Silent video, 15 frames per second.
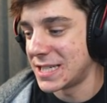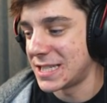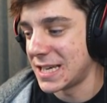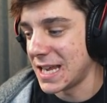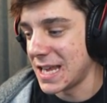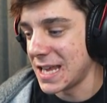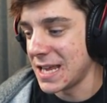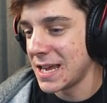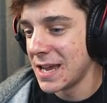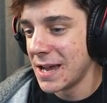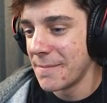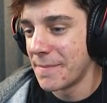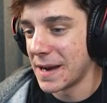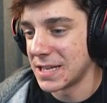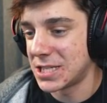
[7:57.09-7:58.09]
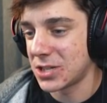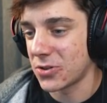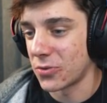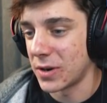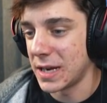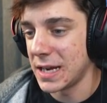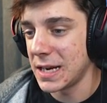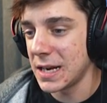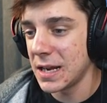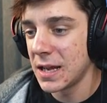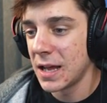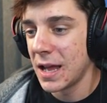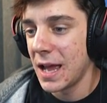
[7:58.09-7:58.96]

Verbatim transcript: see my screen.